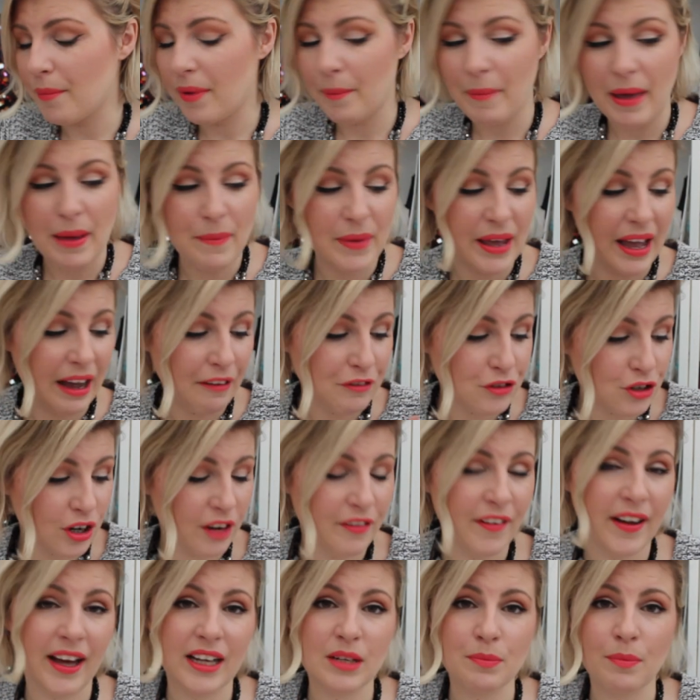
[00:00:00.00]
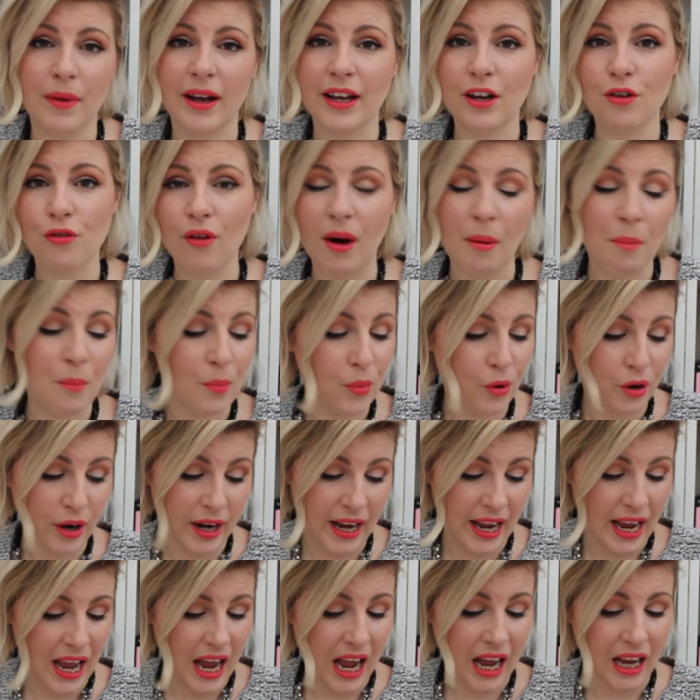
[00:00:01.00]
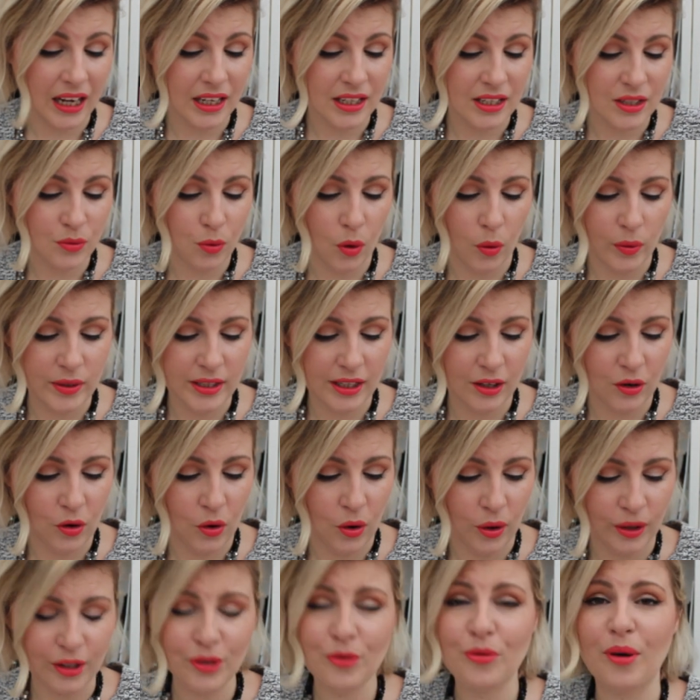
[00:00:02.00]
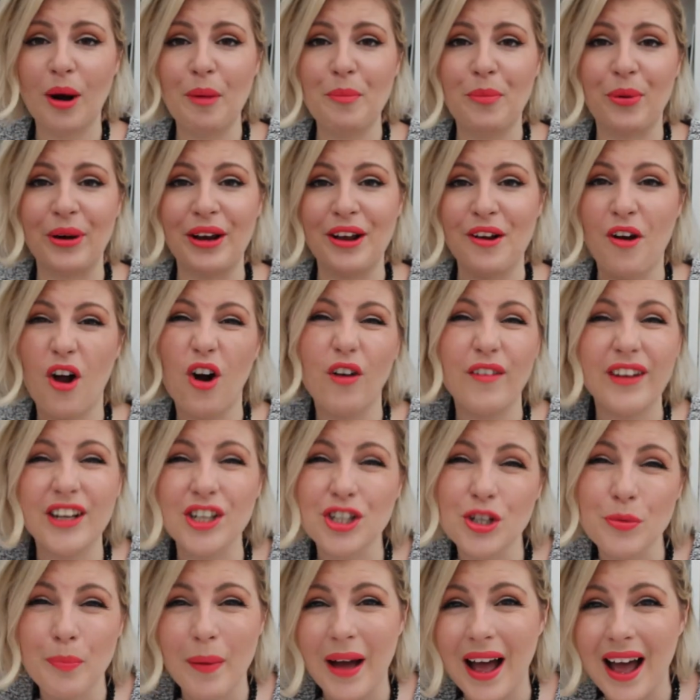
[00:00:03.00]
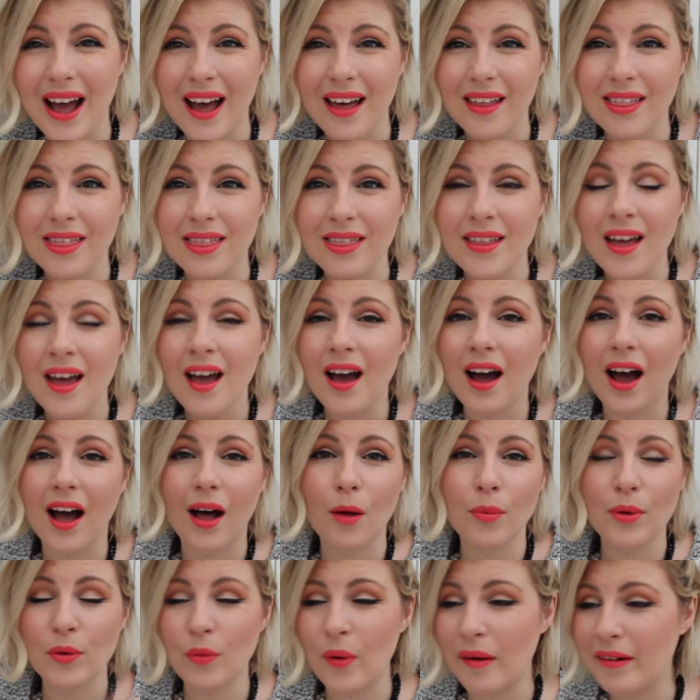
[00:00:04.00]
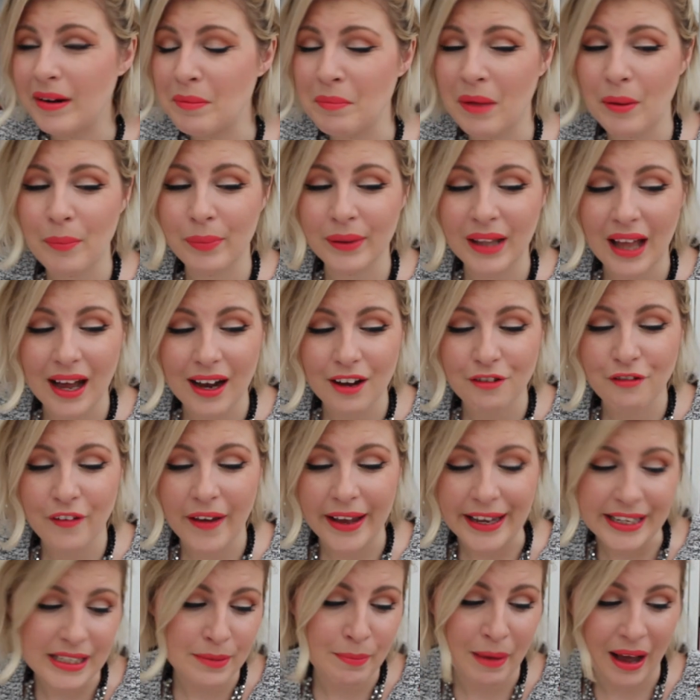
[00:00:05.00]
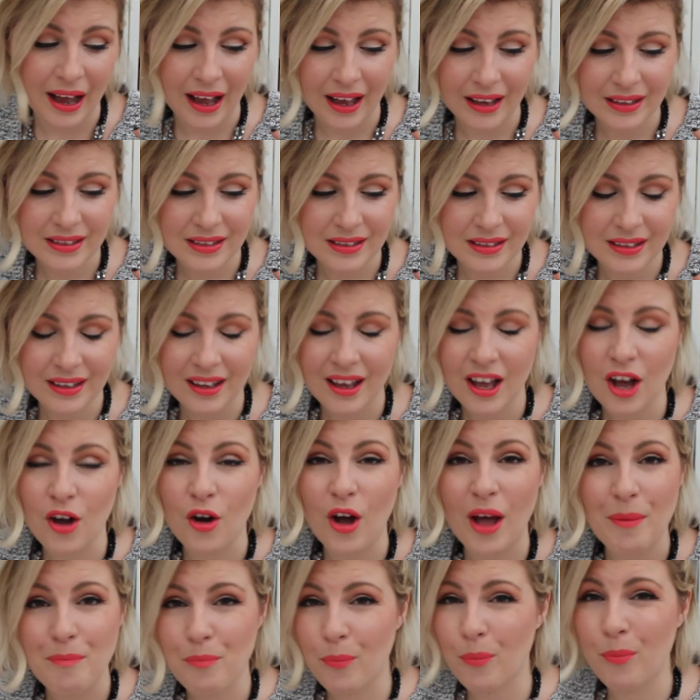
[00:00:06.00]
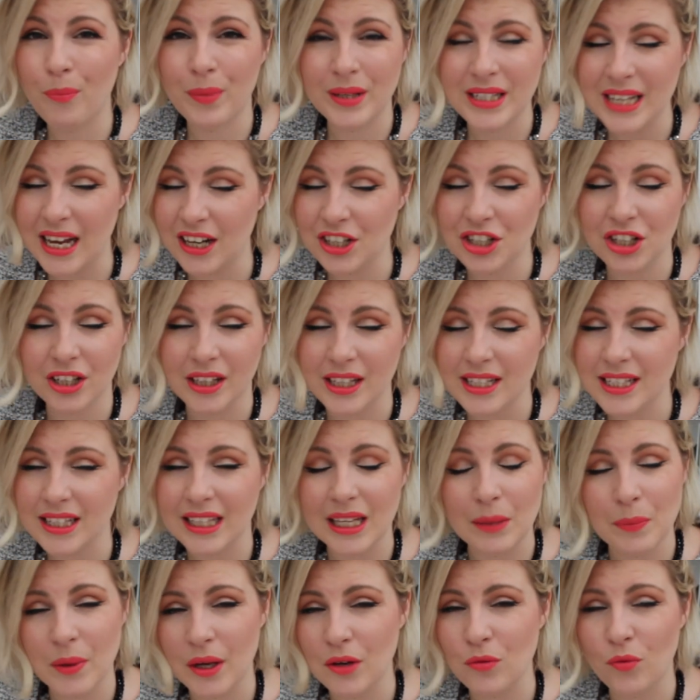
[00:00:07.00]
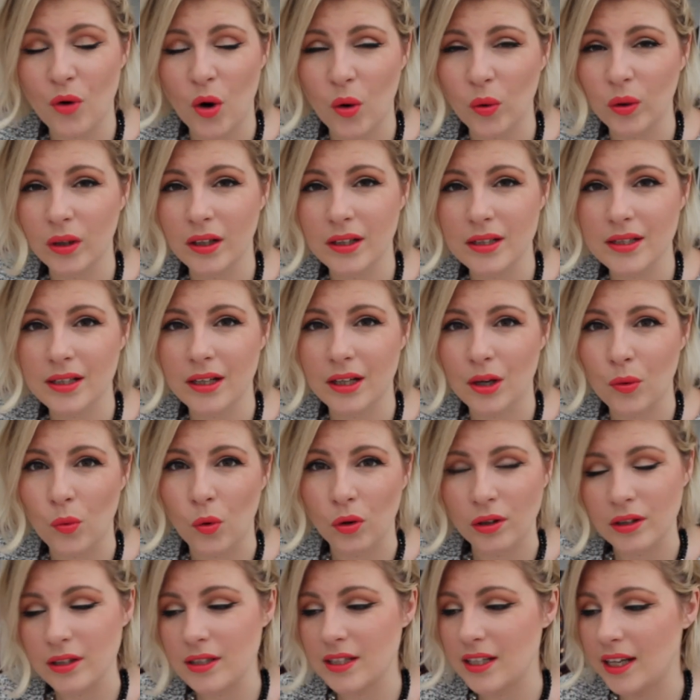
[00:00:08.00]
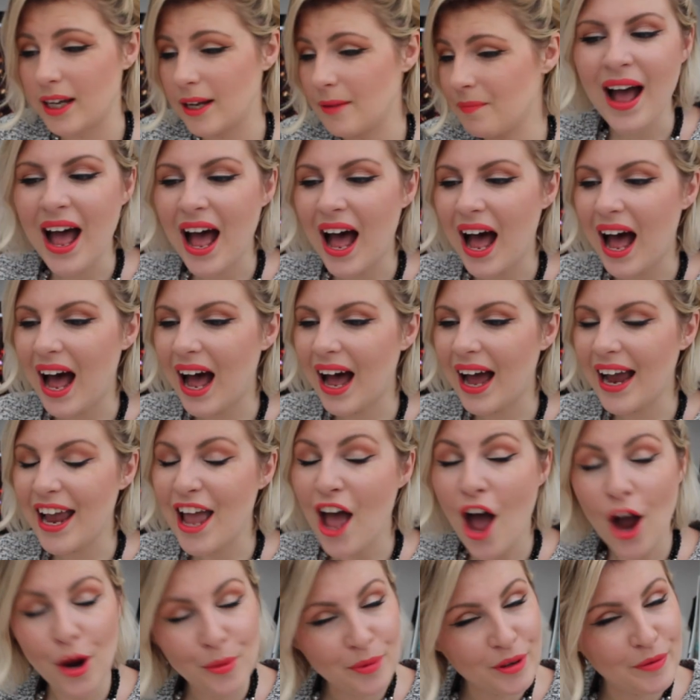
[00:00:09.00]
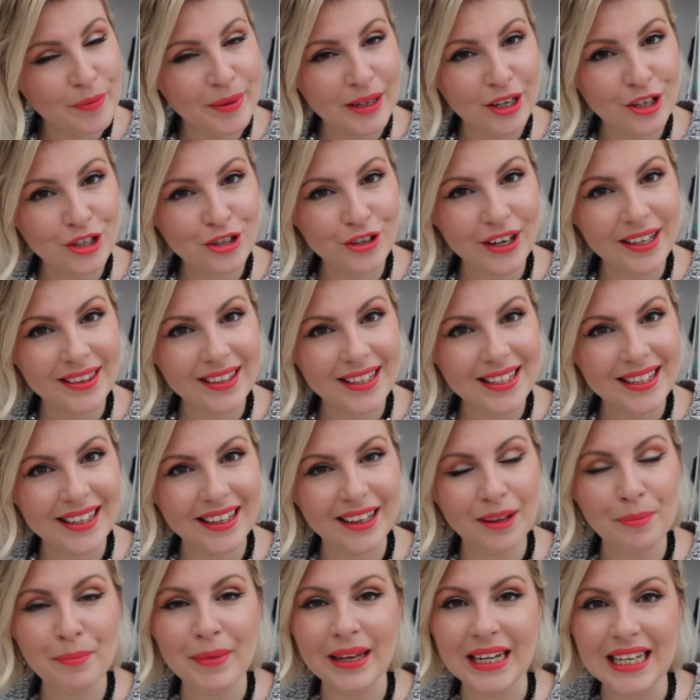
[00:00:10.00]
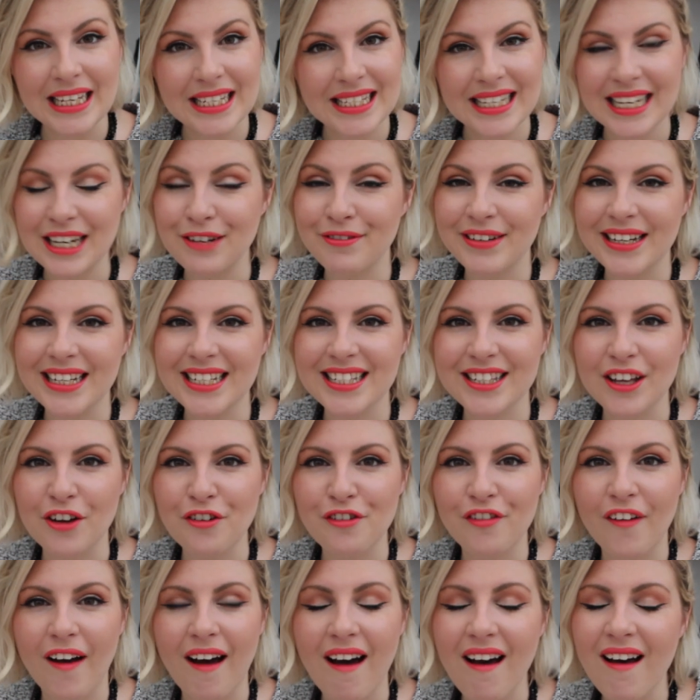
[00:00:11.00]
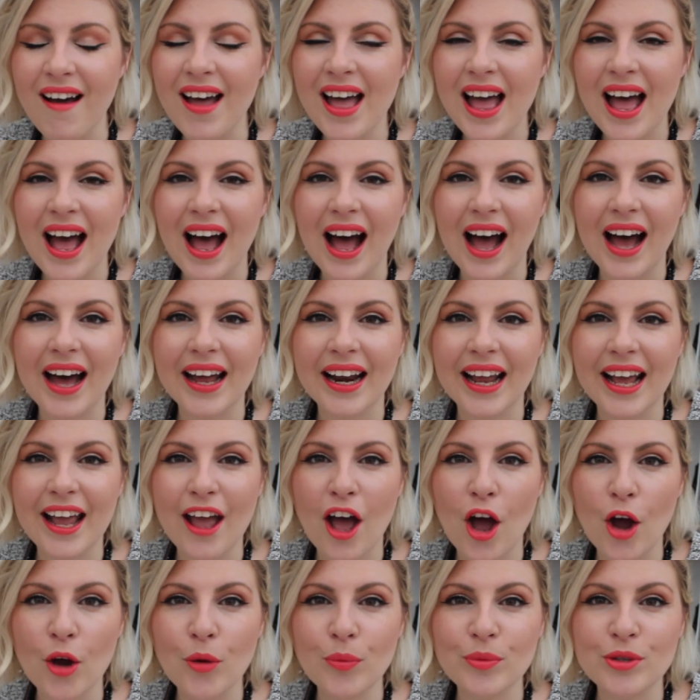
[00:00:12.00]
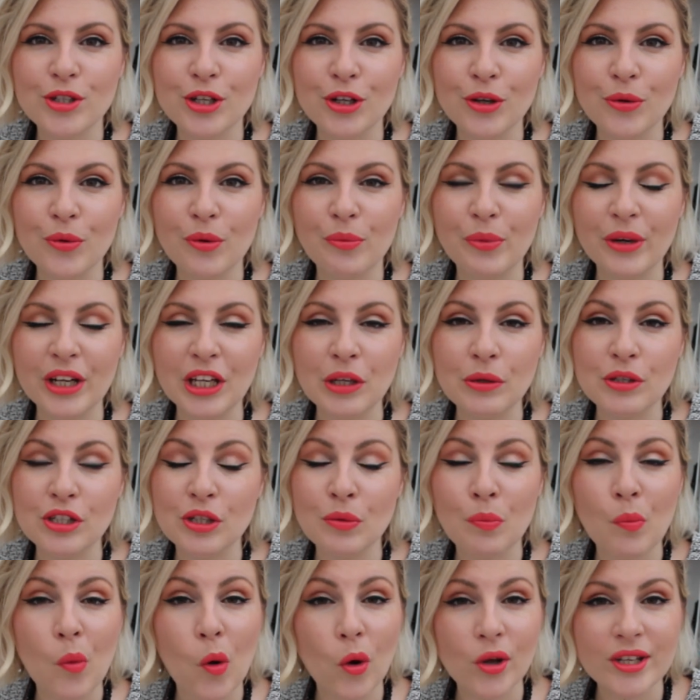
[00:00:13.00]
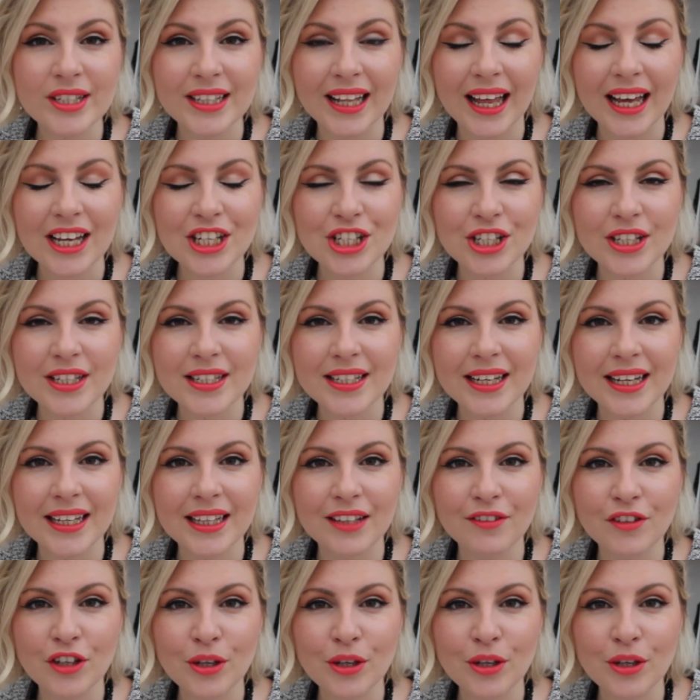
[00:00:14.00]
Maybe after I've had my cranberry and, what was it called? Cranberry and orange bath, I'll be wearing my black face mask, potentially sleep-in rollers and a onesie. I hope you've been enjoying this little mini series so far, and I hope to bring you some more selections in the